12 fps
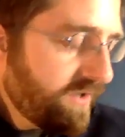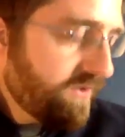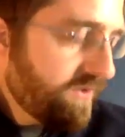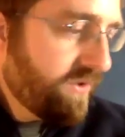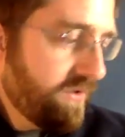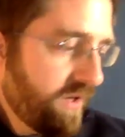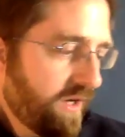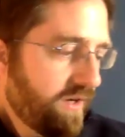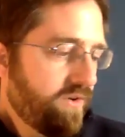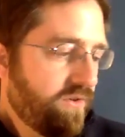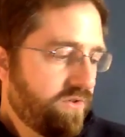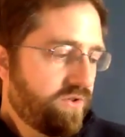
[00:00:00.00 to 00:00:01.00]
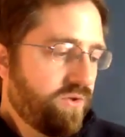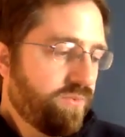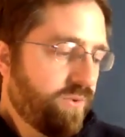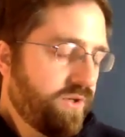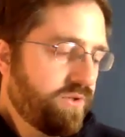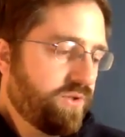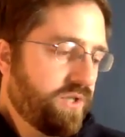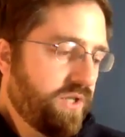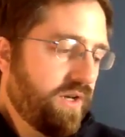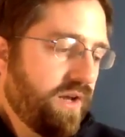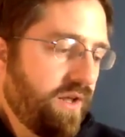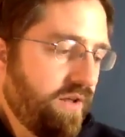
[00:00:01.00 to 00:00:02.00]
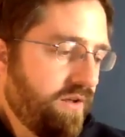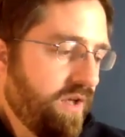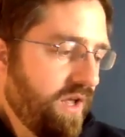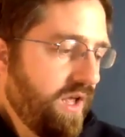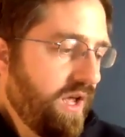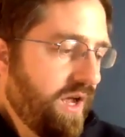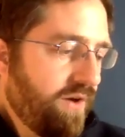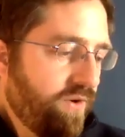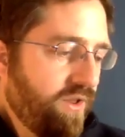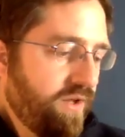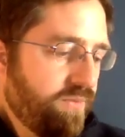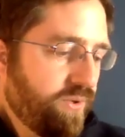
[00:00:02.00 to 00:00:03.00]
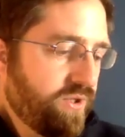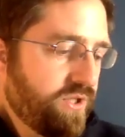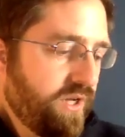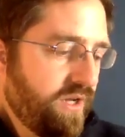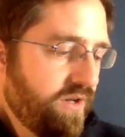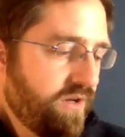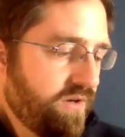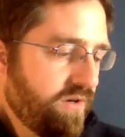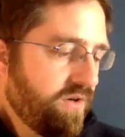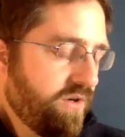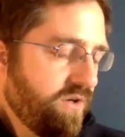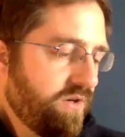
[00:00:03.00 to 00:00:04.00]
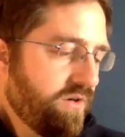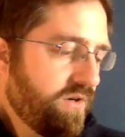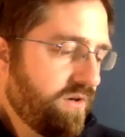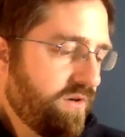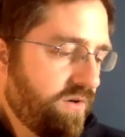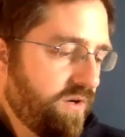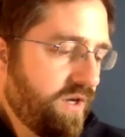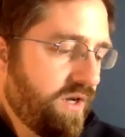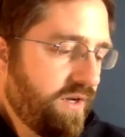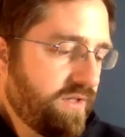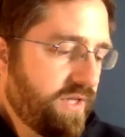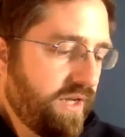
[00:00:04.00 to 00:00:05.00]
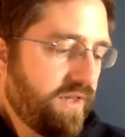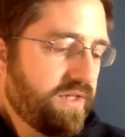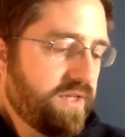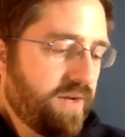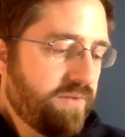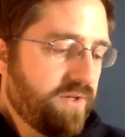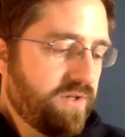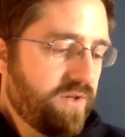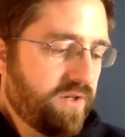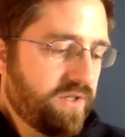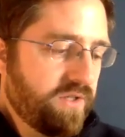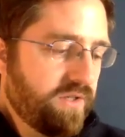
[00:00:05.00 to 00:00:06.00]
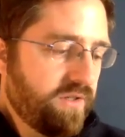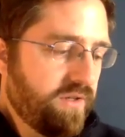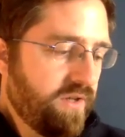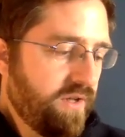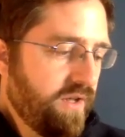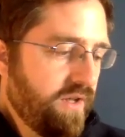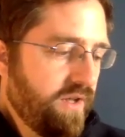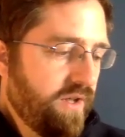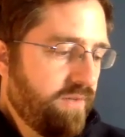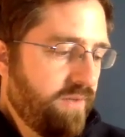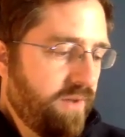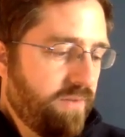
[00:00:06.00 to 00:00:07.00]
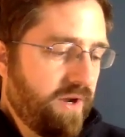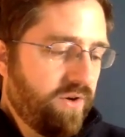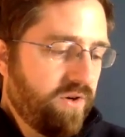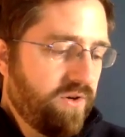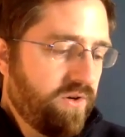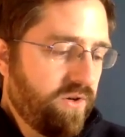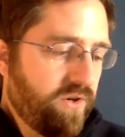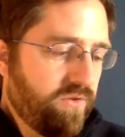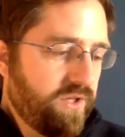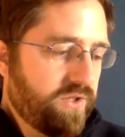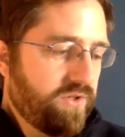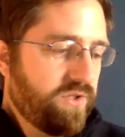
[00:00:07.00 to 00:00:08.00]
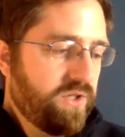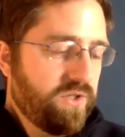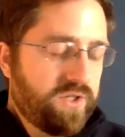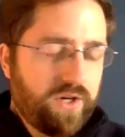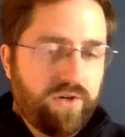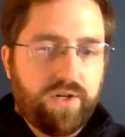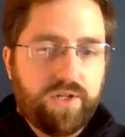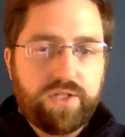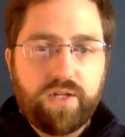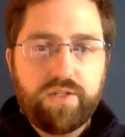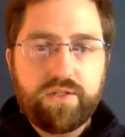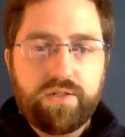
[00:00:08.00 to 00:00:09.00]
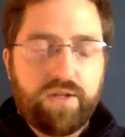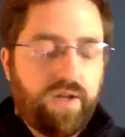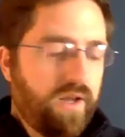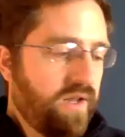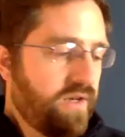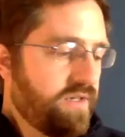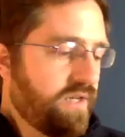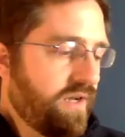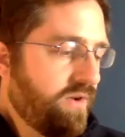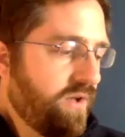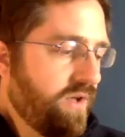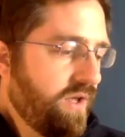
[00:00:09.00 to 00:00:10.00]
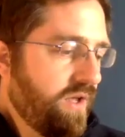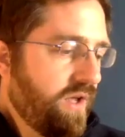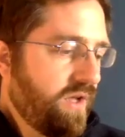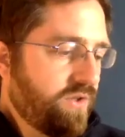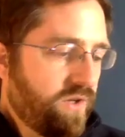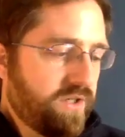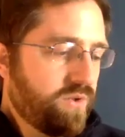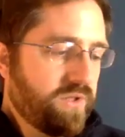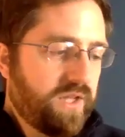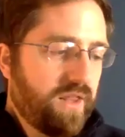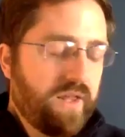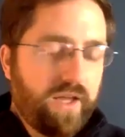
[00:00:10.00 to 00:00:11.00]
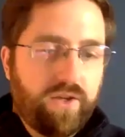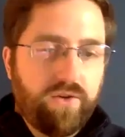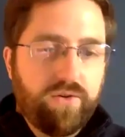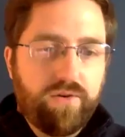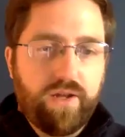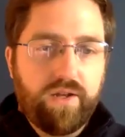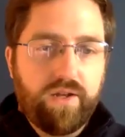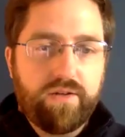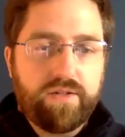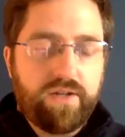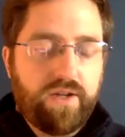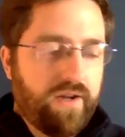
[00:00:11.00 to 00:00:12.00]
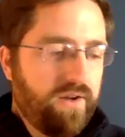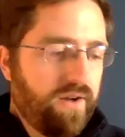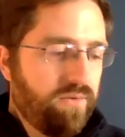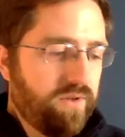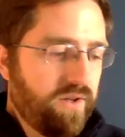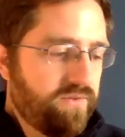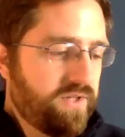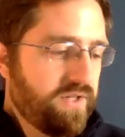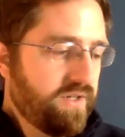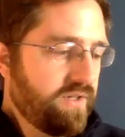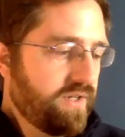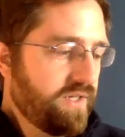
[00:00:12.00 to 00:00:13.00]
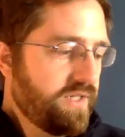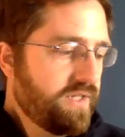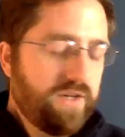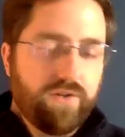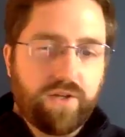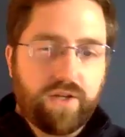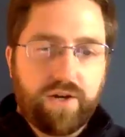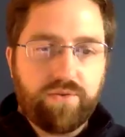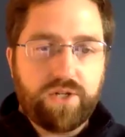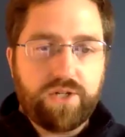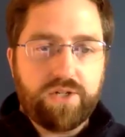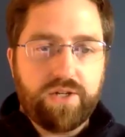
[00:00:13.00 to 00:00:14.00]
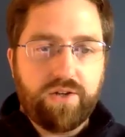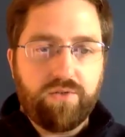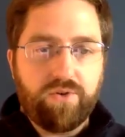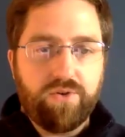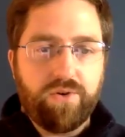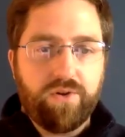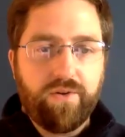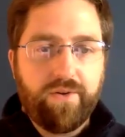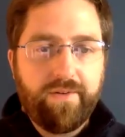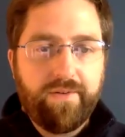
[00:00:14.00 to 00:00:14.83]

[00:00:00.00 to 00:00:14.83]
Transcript: all sounds super interesting, and I really appreciate your taking the time to talk to me about your research and share your insights. And so I just want to say thank you, and I would love to continue the conversation down the road.